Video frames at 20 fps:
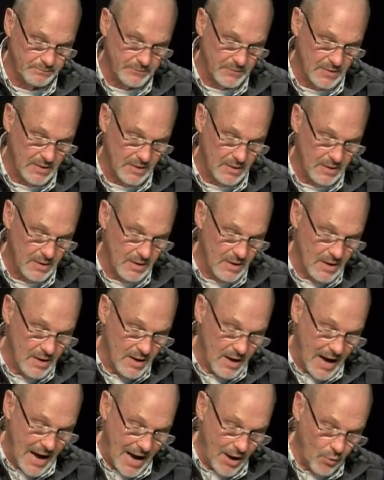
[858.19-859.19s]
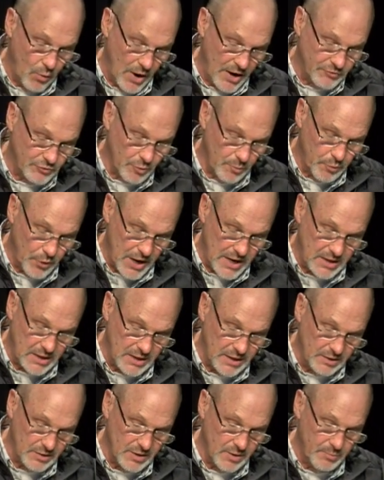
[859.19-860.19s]
Fierce storm. High waves were breaking
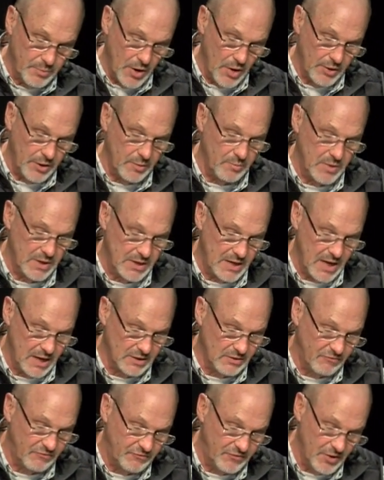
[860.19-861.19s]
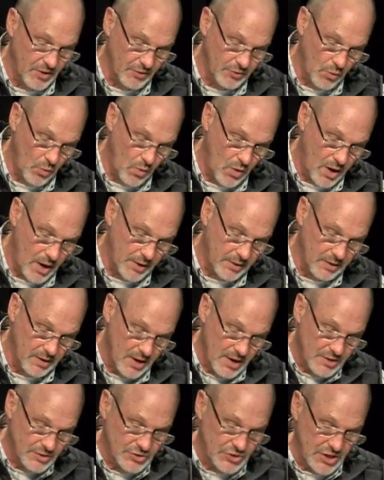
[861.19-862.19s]
into the boat and began to fill the water.
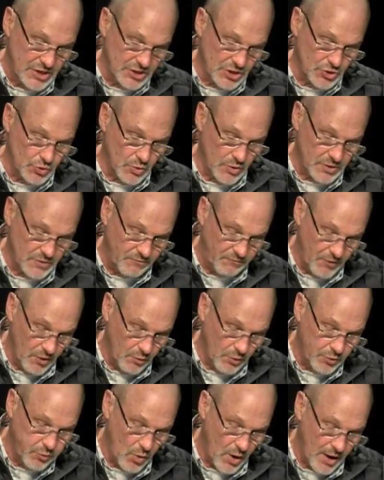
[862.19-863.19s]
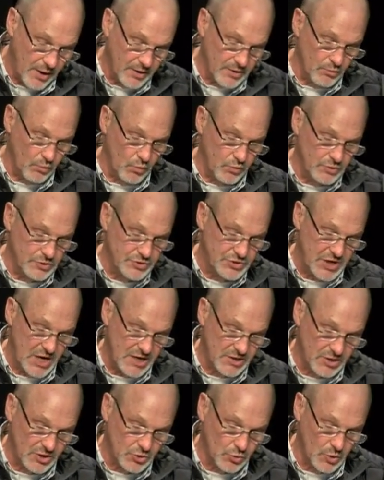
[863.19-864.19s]
Jesus was filled with water.
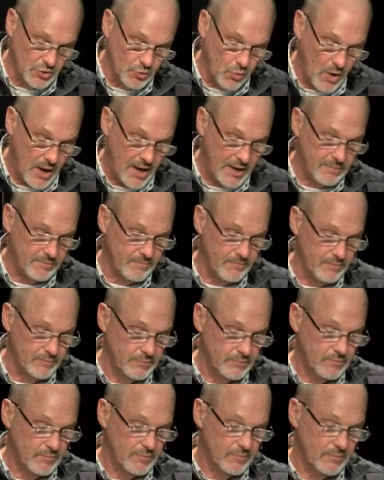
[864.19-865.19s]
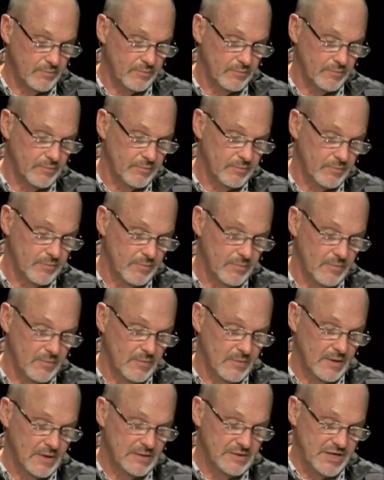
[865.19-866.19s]
Jesus was what? Sleep.
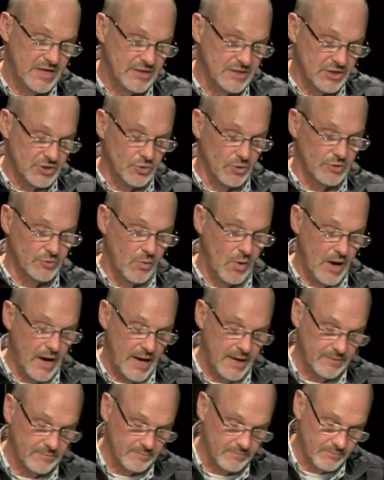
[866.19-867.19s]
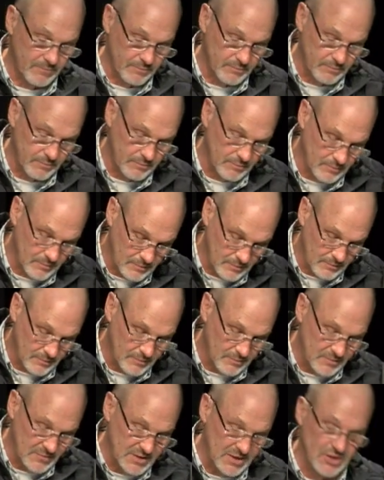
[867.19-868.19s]
Jesus was what? Sleep.
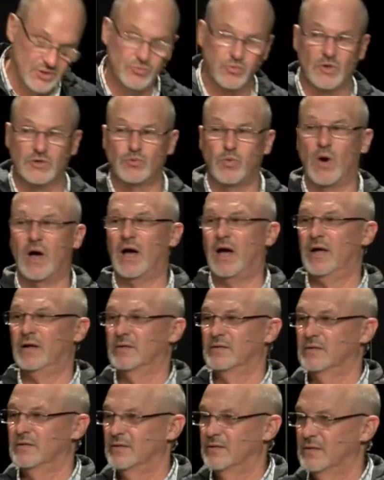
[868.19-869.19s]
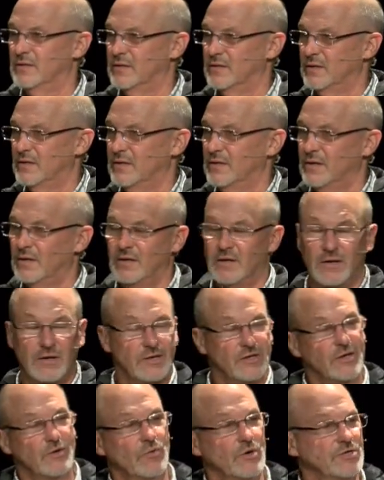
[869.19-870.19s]
Jesus was what? Sleep.
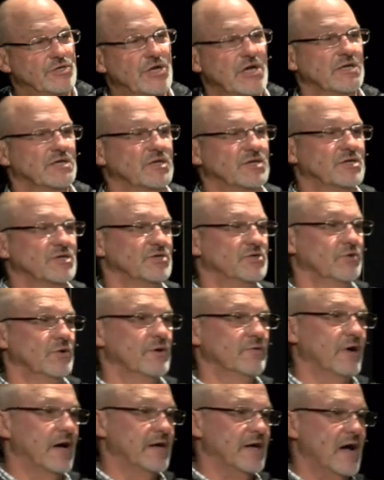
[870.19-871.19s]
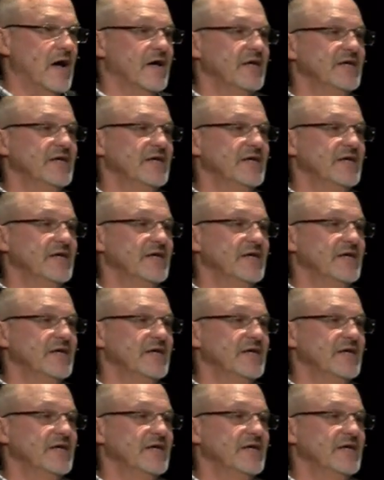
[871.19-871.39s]
You know what Jesus is doing right now?